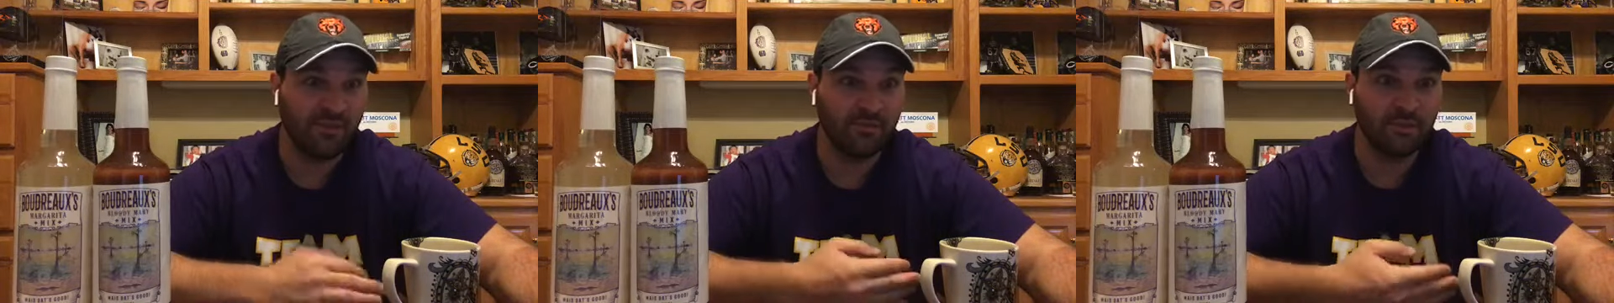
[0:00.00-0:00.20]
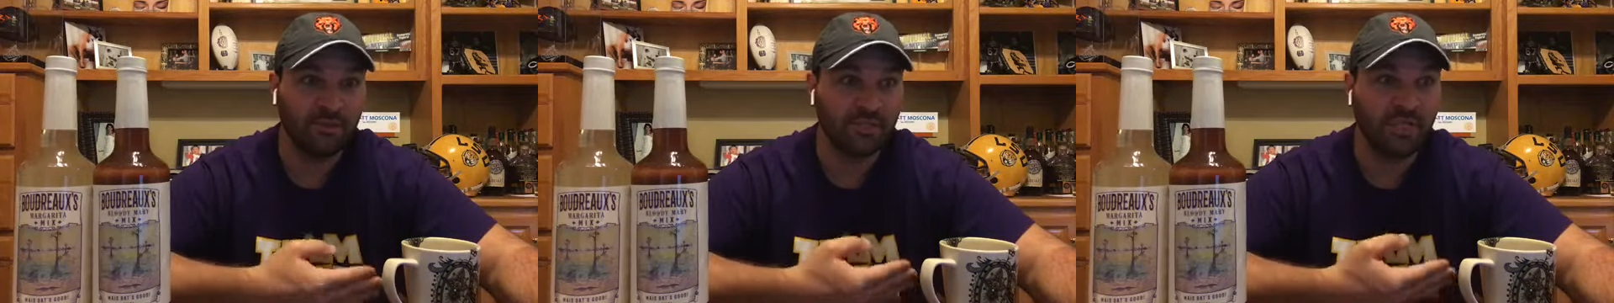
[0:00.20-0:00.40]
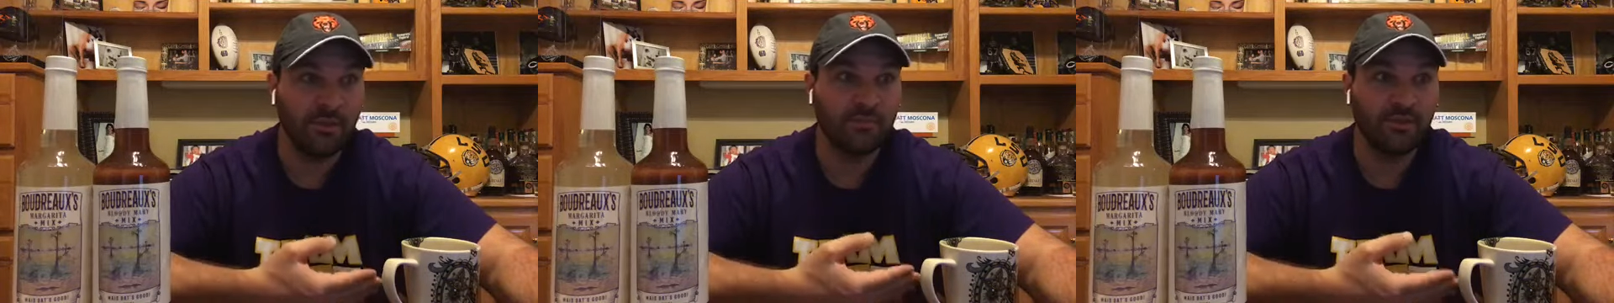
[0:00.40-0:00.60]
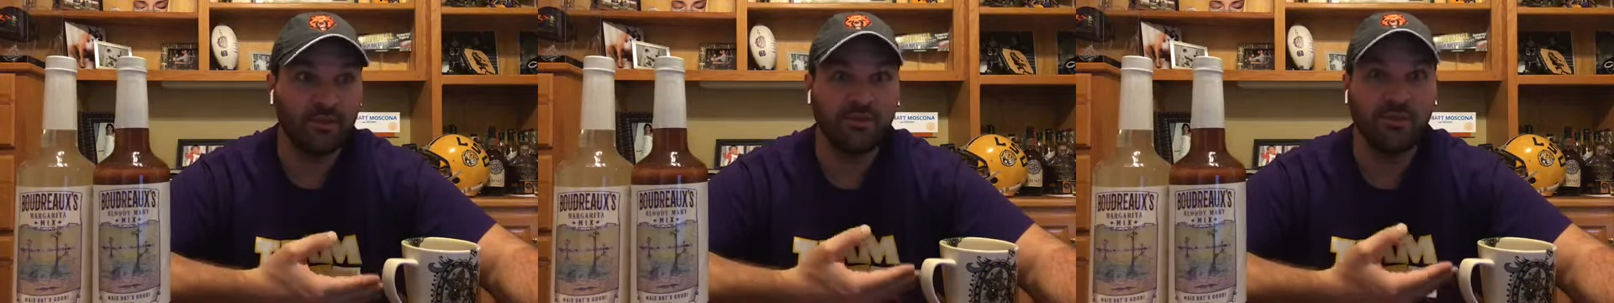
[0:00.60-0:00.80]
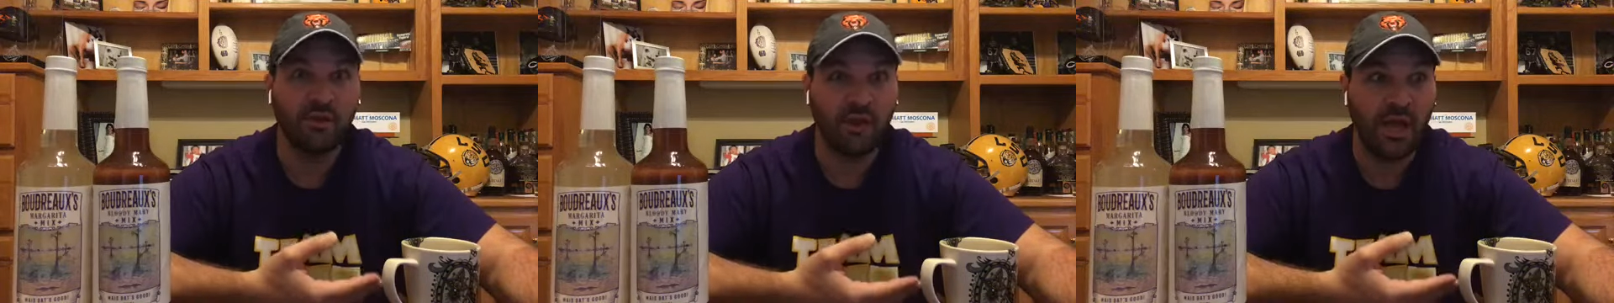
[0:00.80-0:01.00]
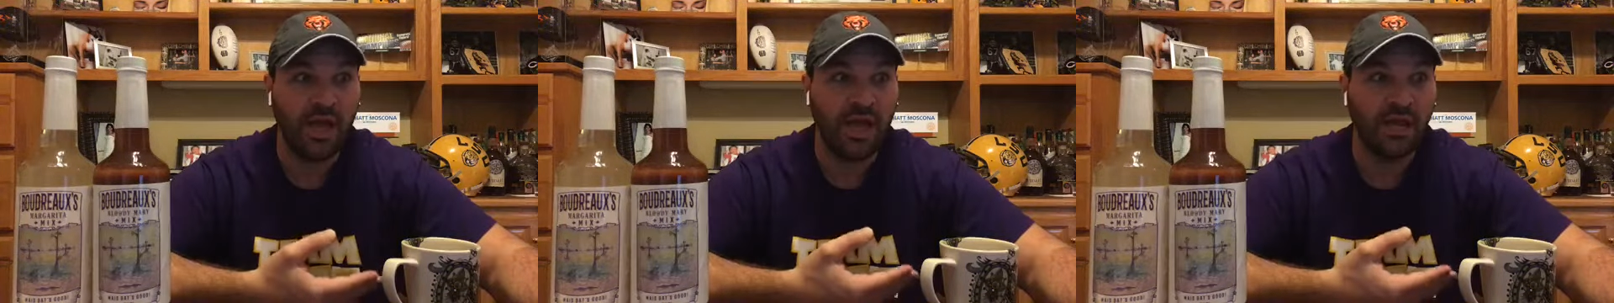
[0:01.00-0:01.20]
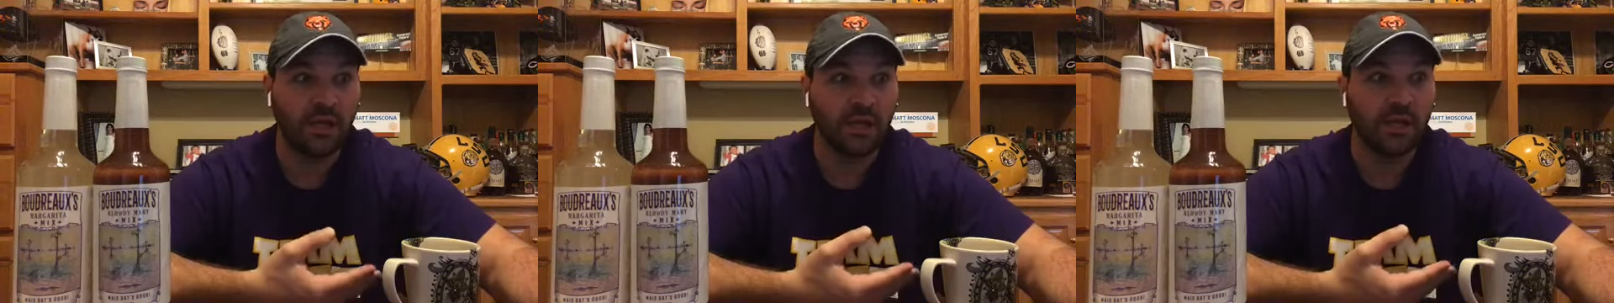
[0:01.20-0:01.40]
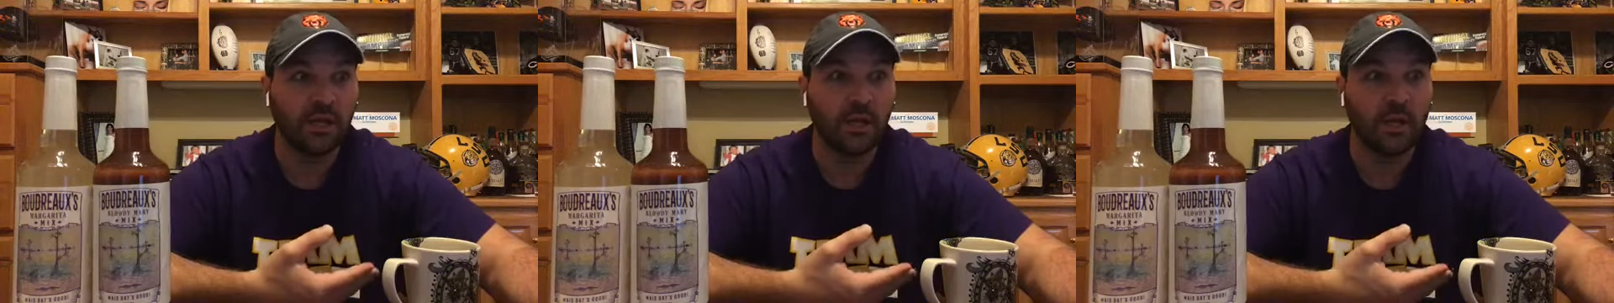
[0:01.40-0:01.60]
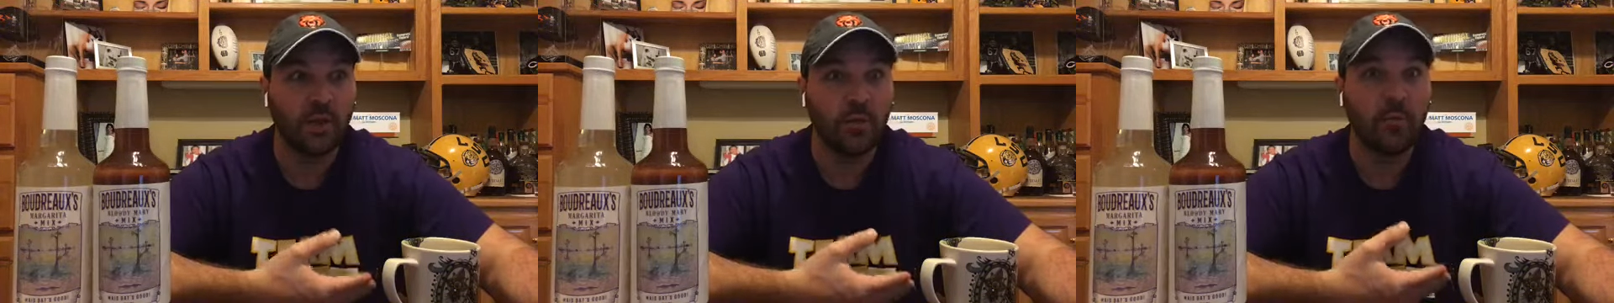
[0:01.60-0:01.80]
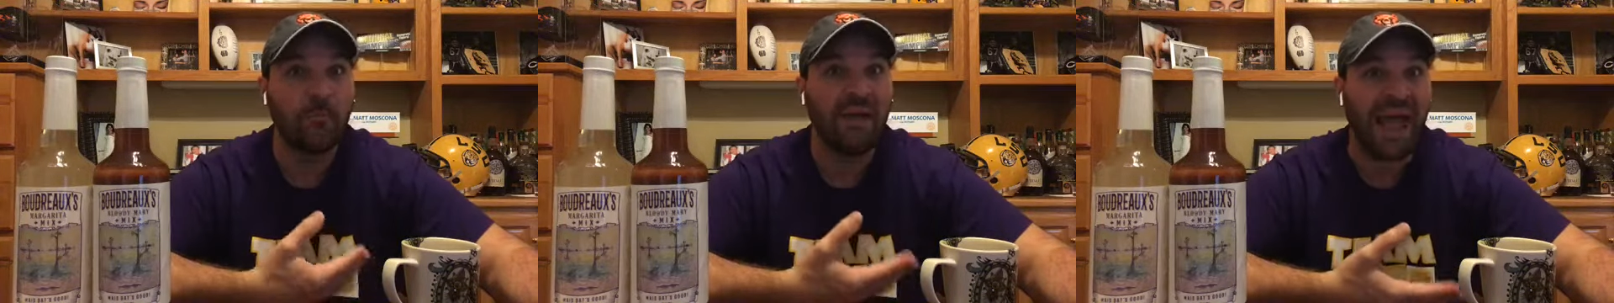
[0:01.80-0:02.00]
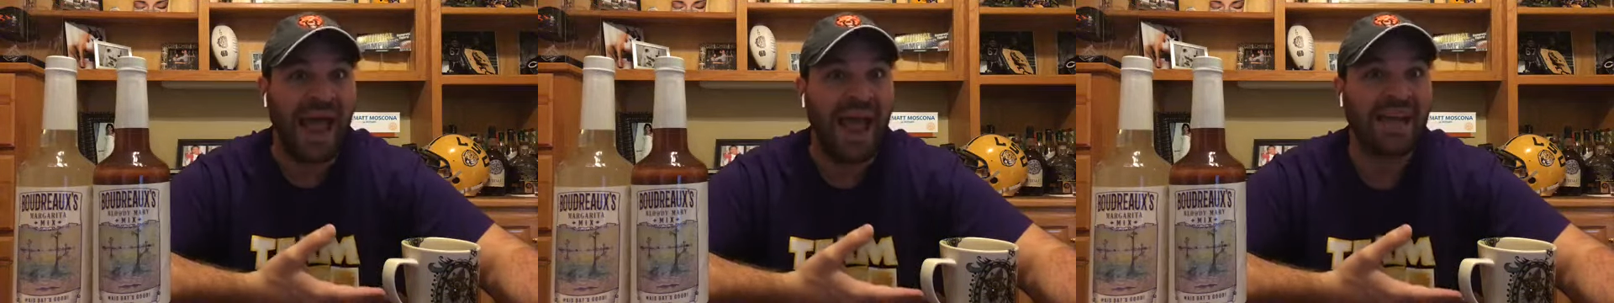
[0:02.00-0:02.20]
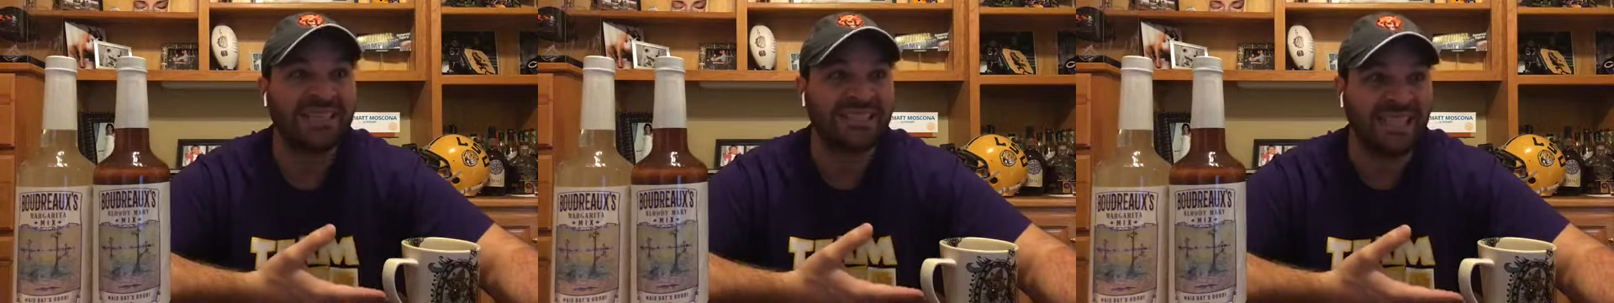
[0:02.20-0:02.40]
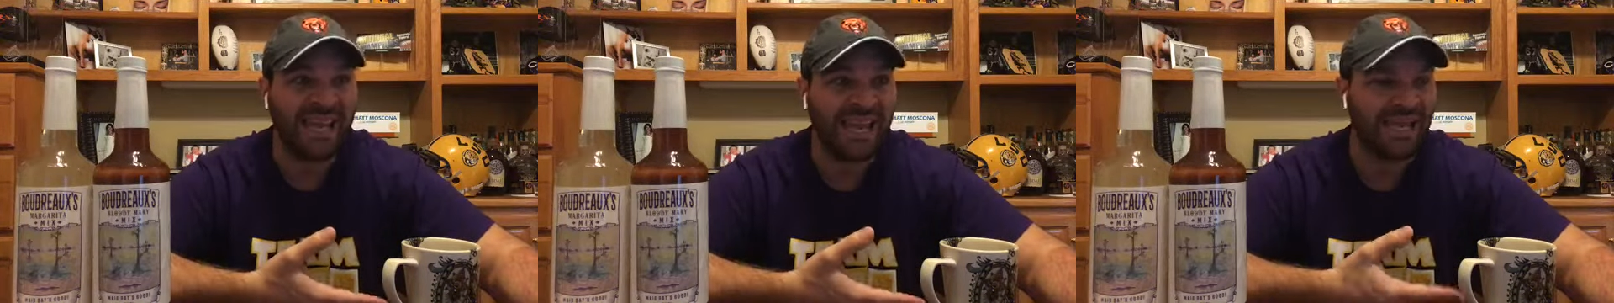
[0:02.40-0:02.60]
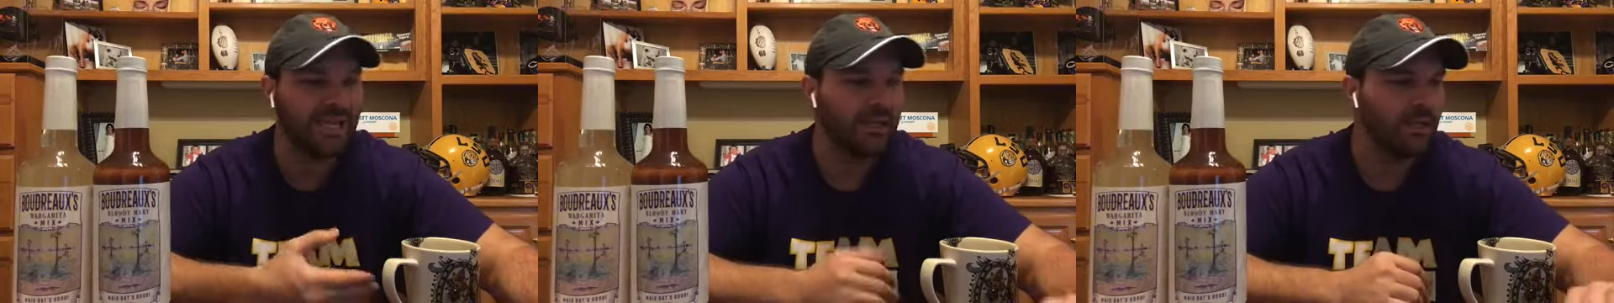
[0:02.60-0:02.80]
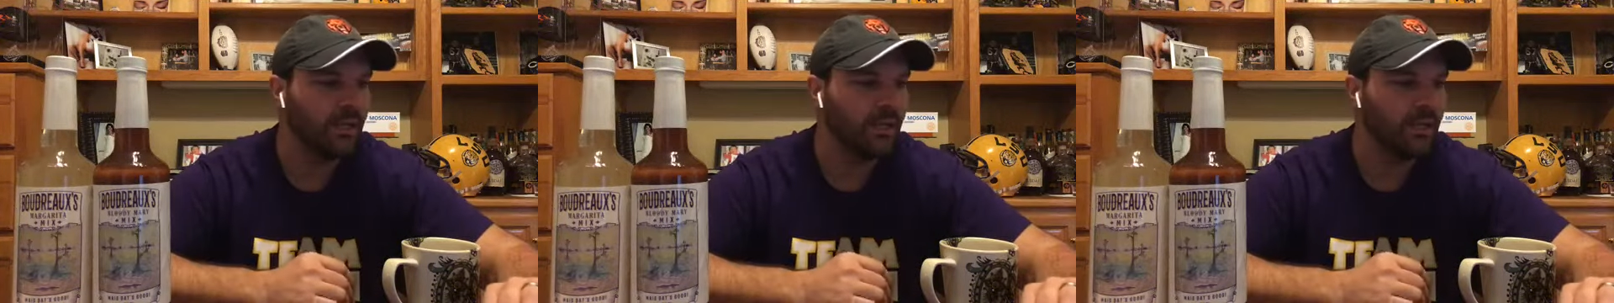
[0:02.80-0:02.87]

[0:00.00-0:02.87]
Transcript: ever slept until 8, let alone past 8.